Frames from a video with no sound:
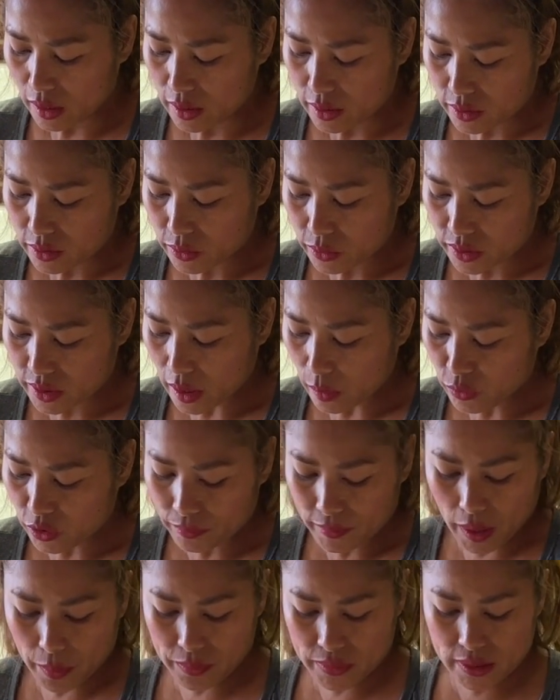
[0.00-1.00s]
So some of
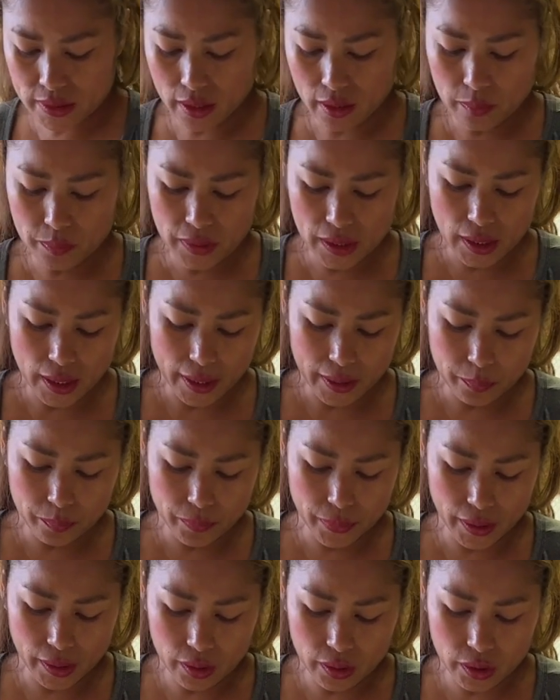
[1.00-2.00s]
them is gonna be like
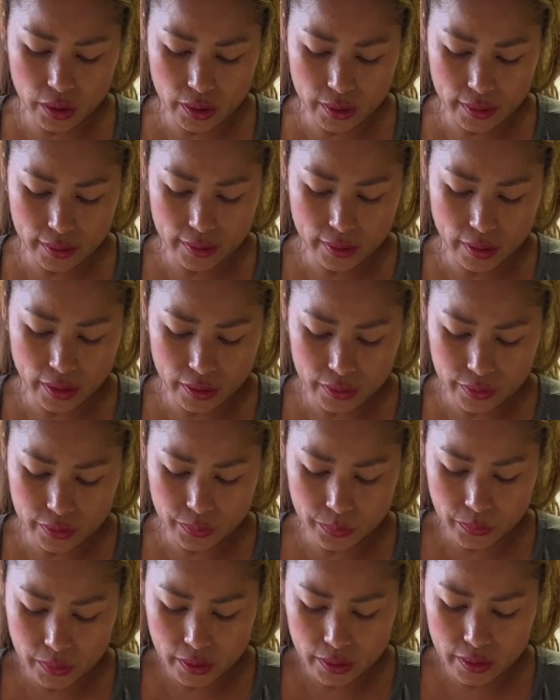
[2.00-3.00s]
bigger than other
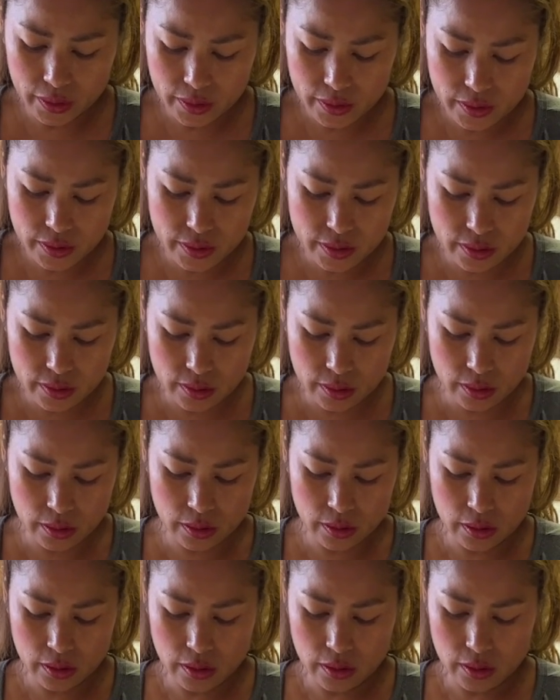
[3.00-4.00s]
ones,
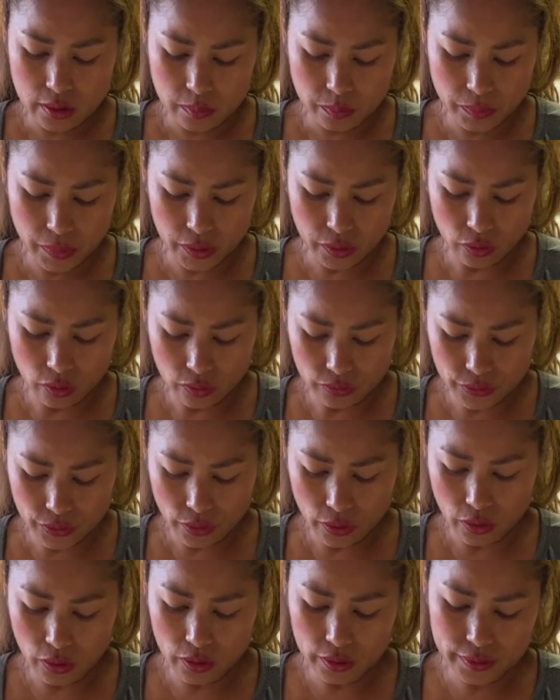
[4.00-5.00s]
but
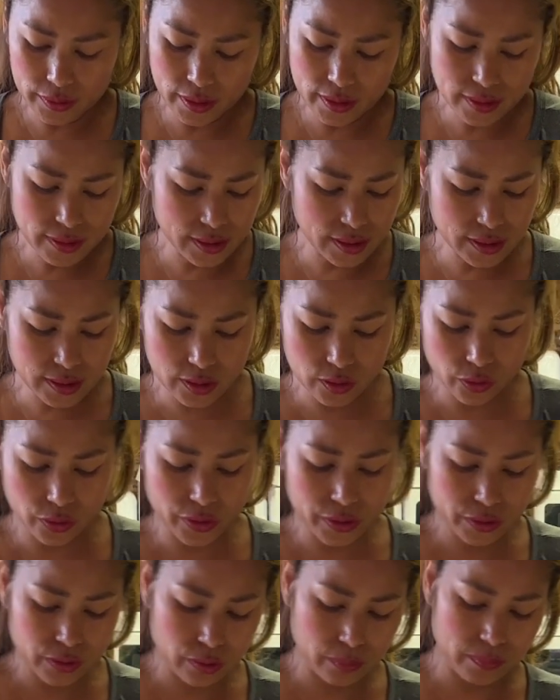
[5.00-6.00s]
overall this is
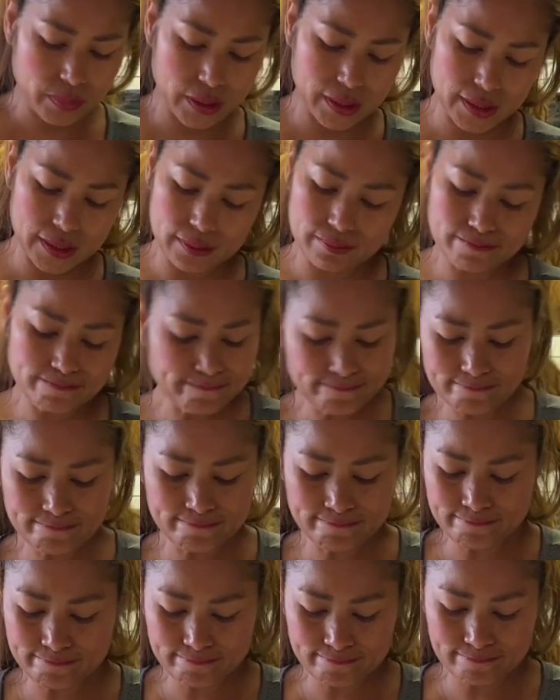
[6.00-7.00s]
going to be
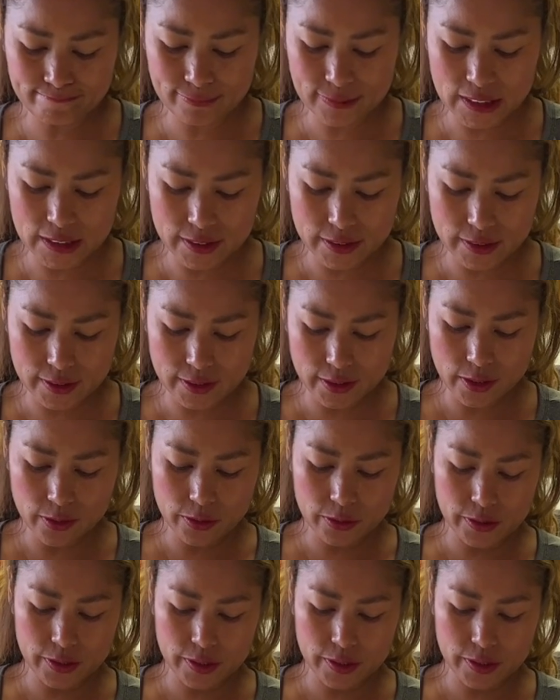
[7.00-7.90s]
so